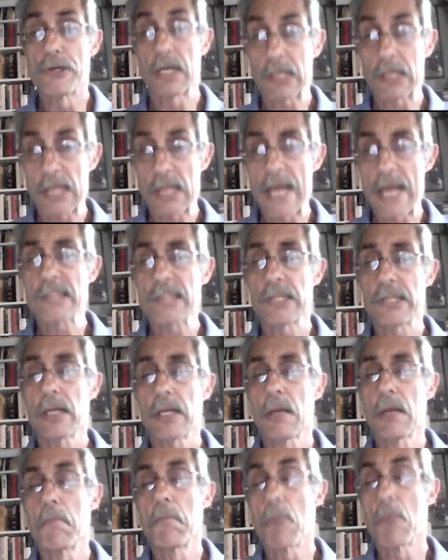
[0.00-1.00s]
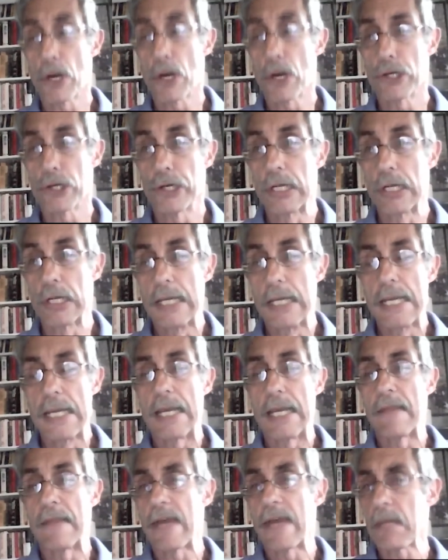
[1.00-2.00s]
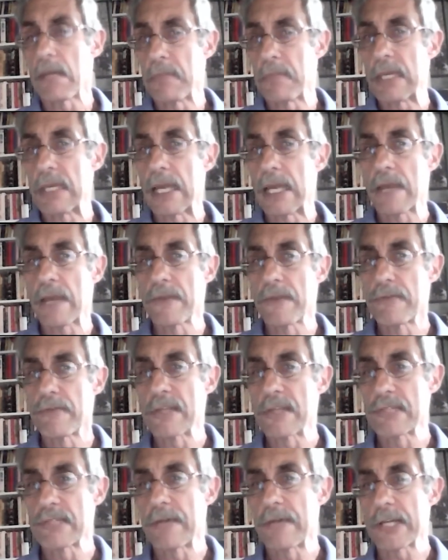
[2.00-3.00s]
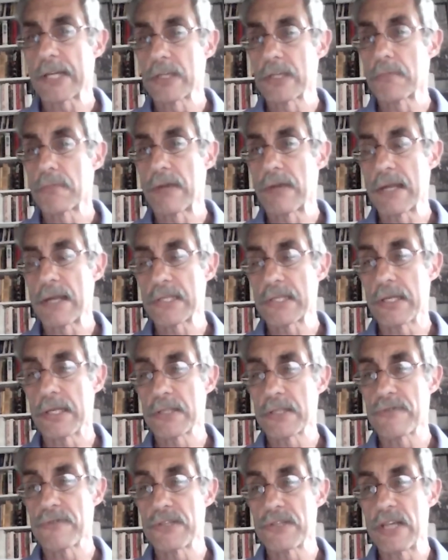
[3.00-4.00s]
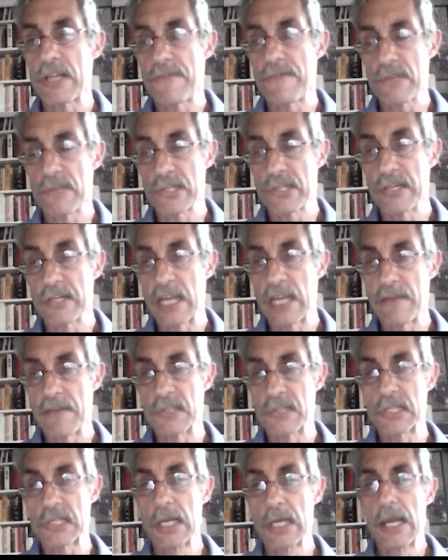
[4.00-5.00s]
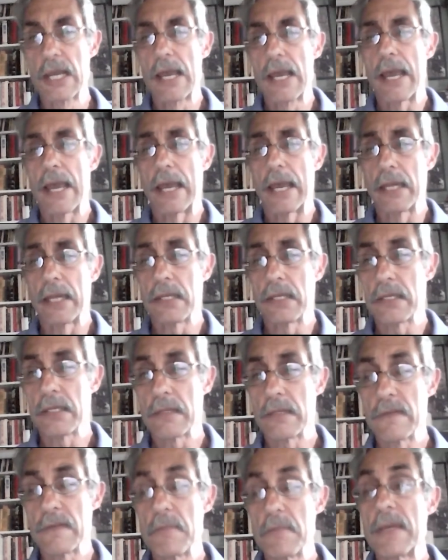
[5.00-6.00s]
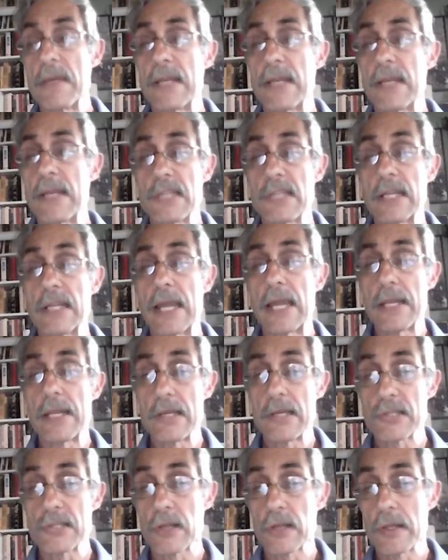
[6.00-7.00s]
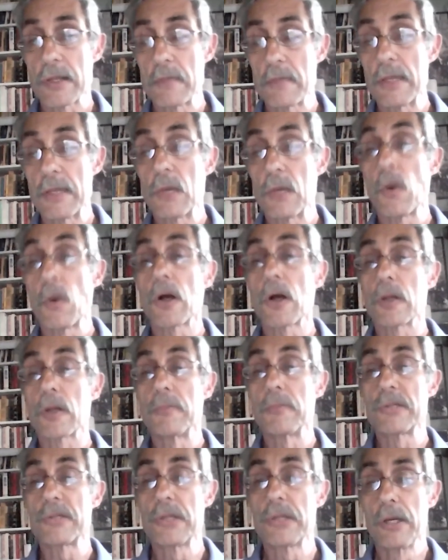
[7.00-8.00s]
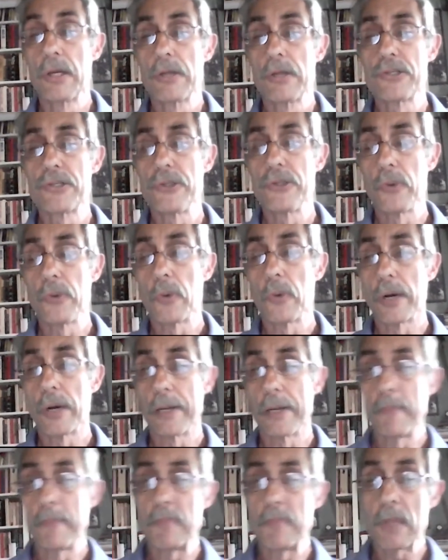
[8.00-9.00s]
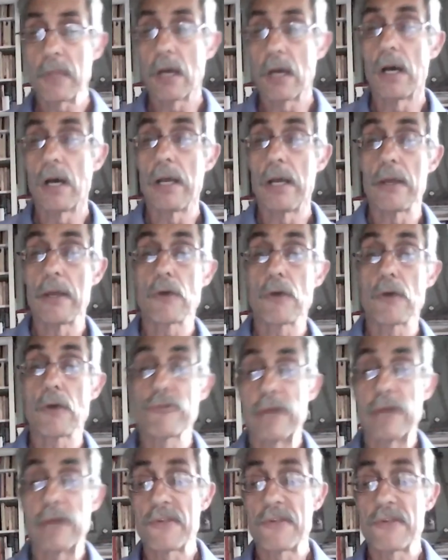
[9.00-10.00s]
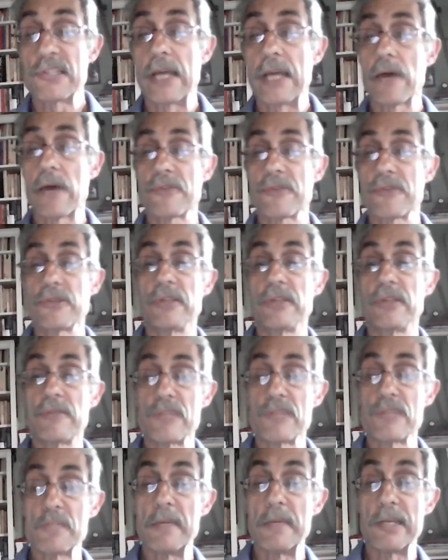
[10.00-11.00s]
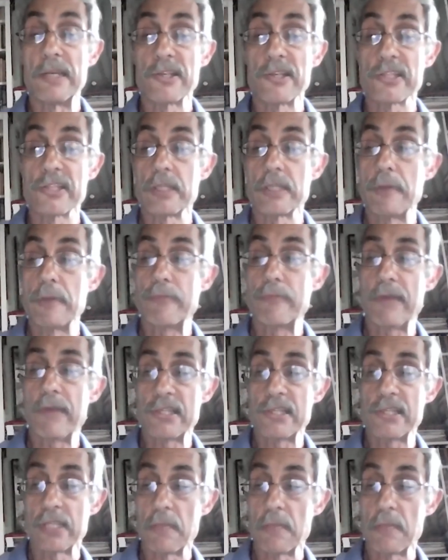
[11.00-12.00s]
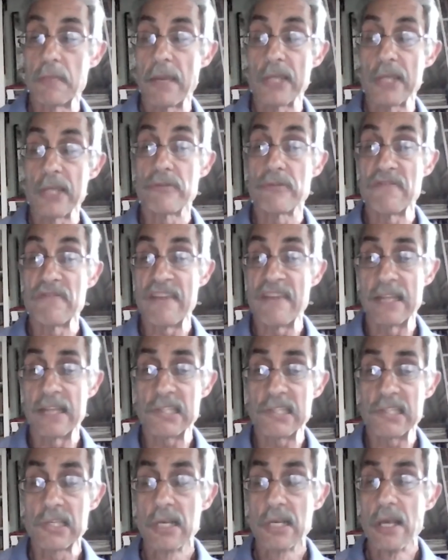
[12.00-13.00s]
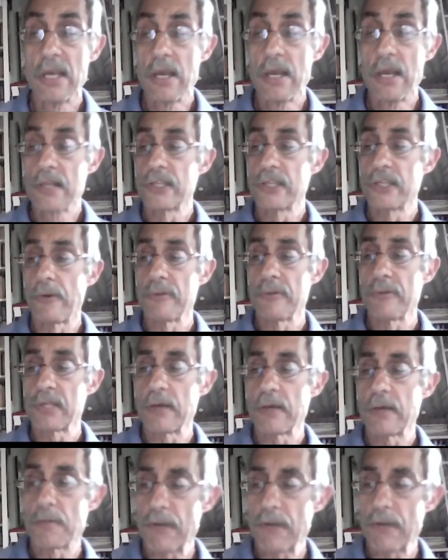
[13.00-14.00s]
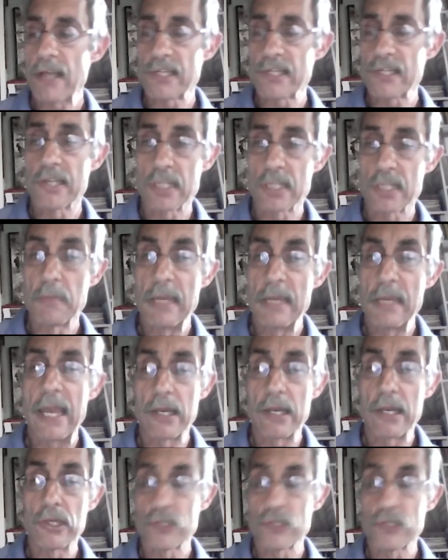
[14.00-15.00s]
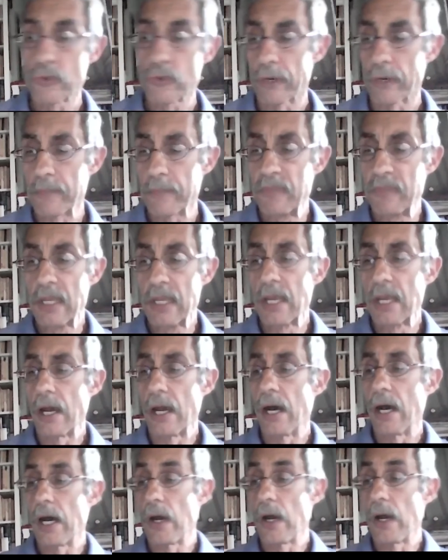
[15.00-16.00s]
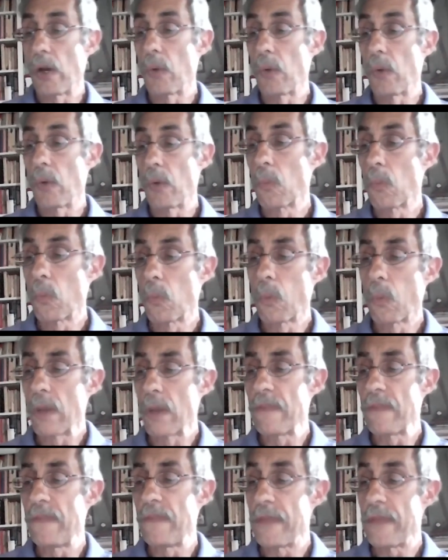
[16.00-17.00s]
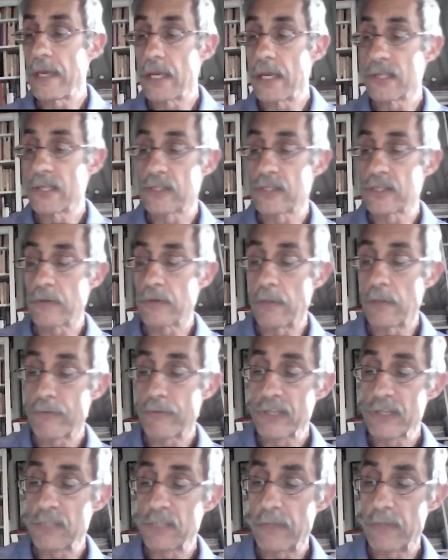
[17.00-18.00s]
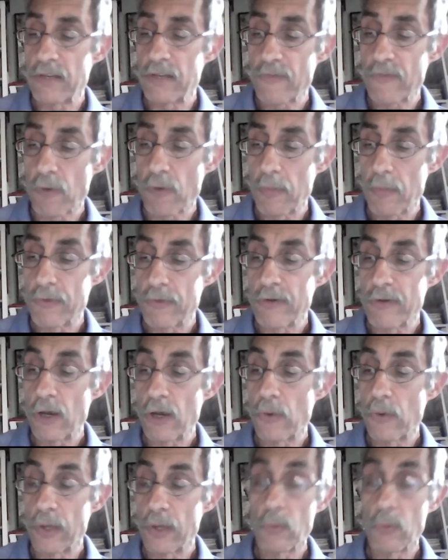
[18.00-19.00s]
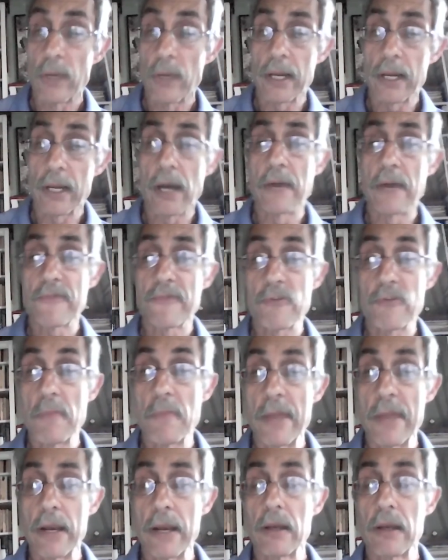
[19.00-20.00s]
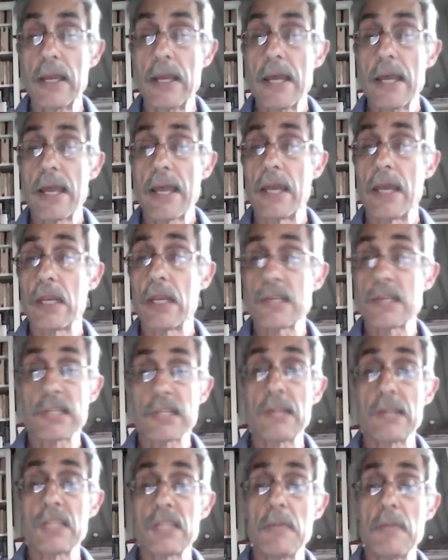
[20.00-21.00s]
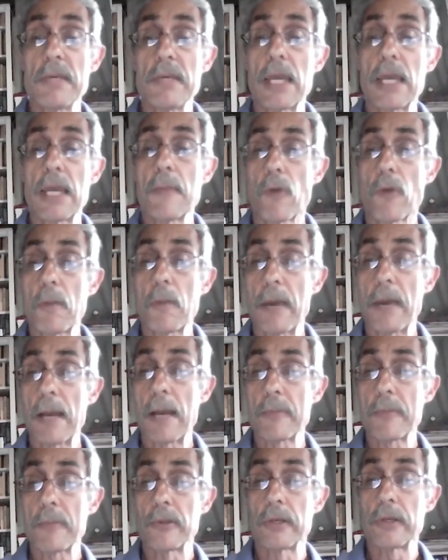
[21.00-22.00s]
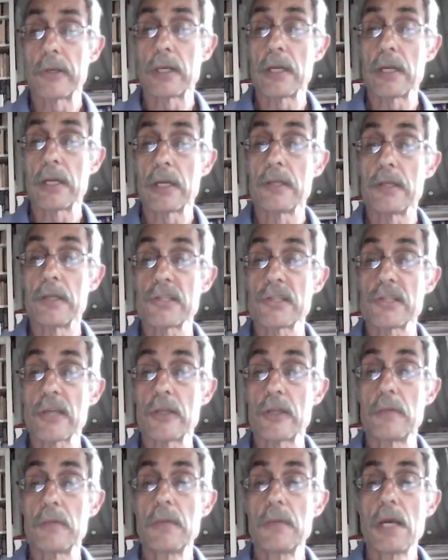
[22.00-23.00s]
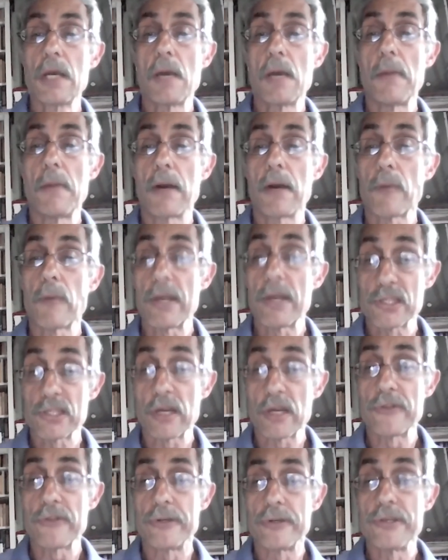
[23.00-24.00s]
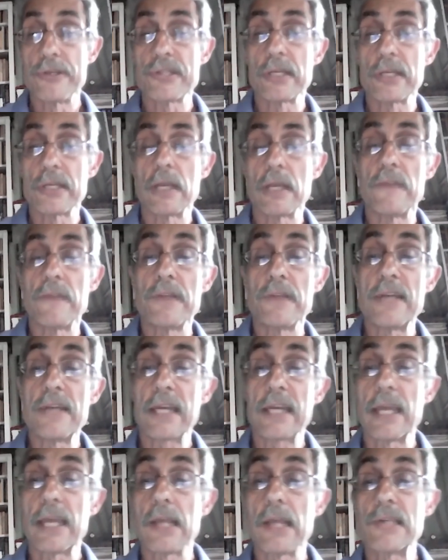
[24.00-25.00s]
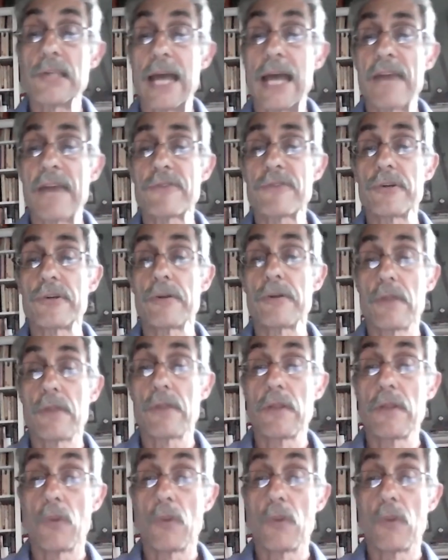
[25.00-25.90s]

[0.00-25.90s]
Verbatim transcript: a classic martyr. And that began the resurrection process for Jefferson Davis. And in the mid eighteen eighties, started being welcomed to um, uh, throughout the South to deliver speeches and to be present at major events. So it was a process that began, in short, uh, with the, his imprisonment at Fort Monroe and went on from there. And in a sense, he became more popular in the Southern, among white Southerners in the decades after the